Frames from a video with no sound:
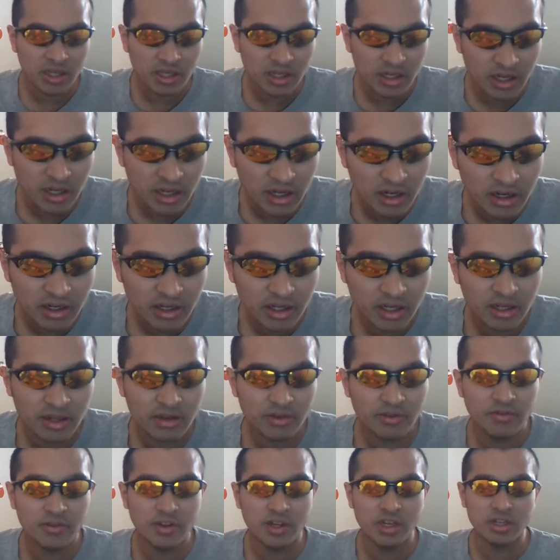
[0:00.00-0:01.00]
your
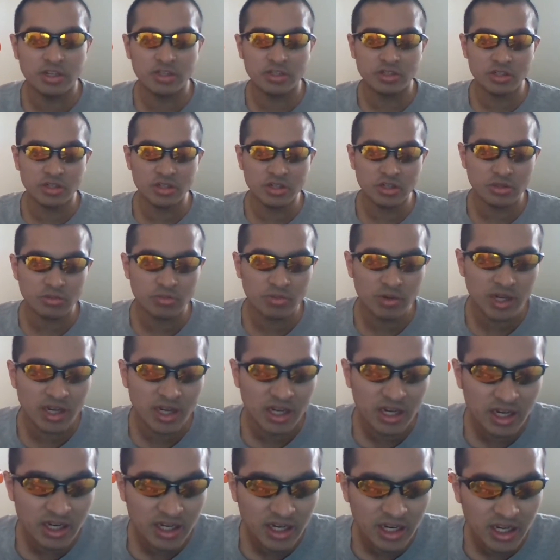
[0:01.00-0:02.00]
adventures when
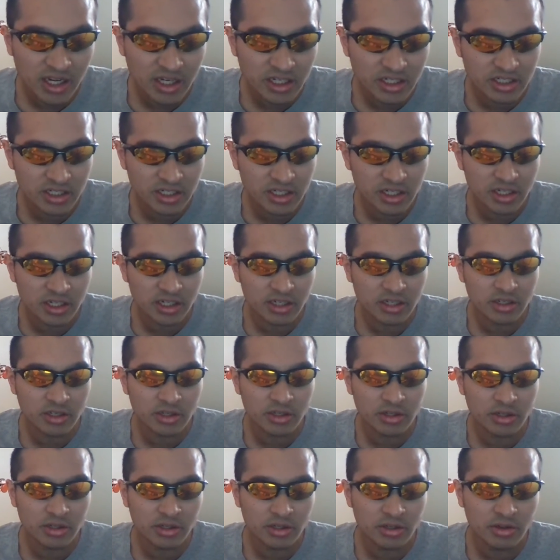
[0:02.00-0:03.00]
I see
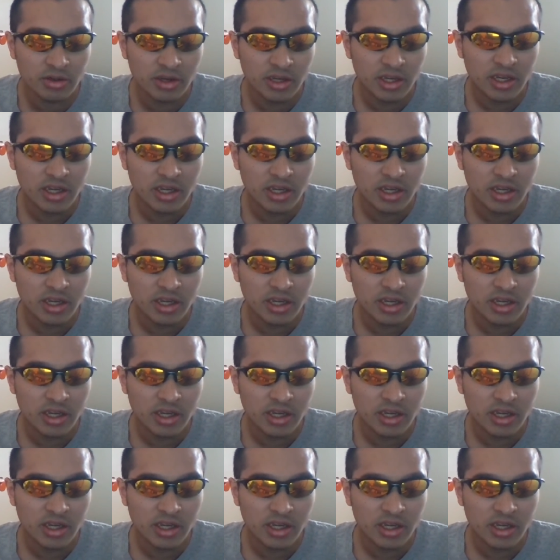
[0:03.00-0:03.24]
you